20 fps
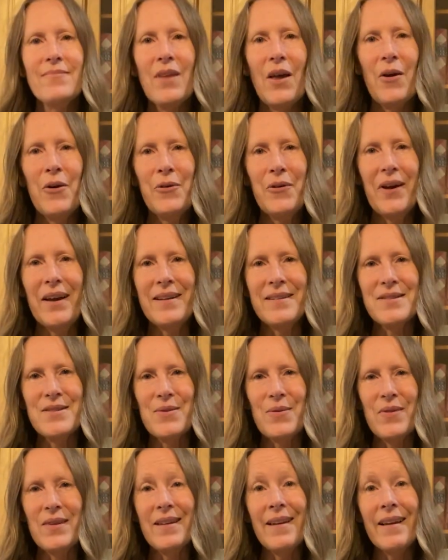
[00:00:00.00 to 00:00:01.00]
Okay,
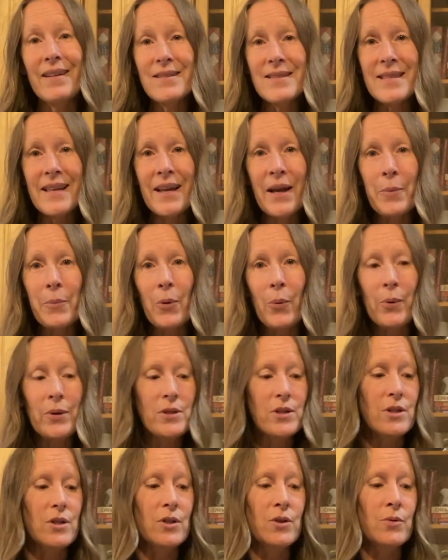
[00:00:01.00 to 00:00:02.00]
so the next thing I'm
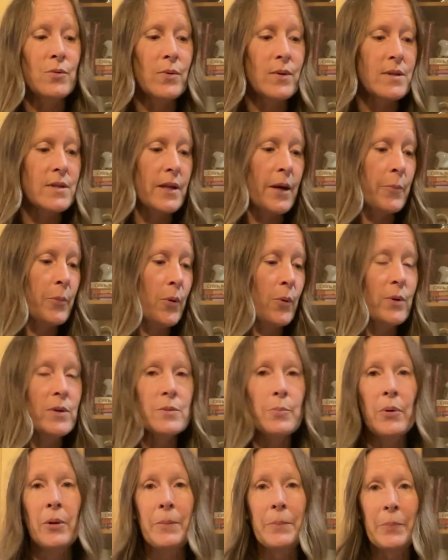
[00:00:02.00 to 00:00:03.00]
going to do is I'm going
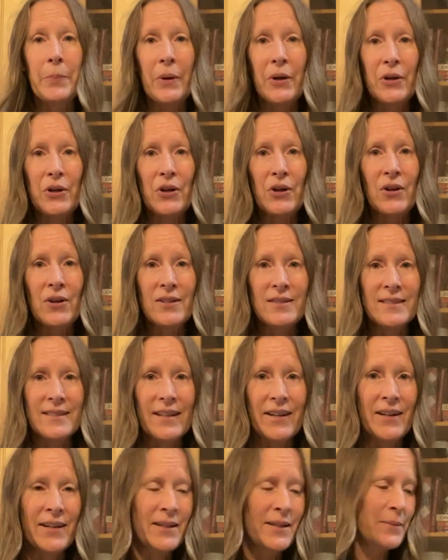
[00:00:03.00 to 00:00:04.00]
to put butter on
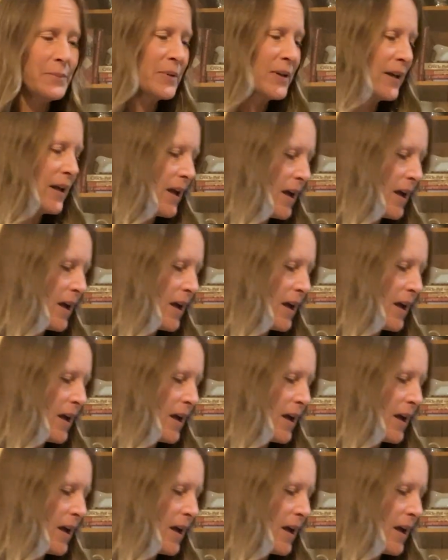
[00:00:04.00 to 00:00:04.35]
top.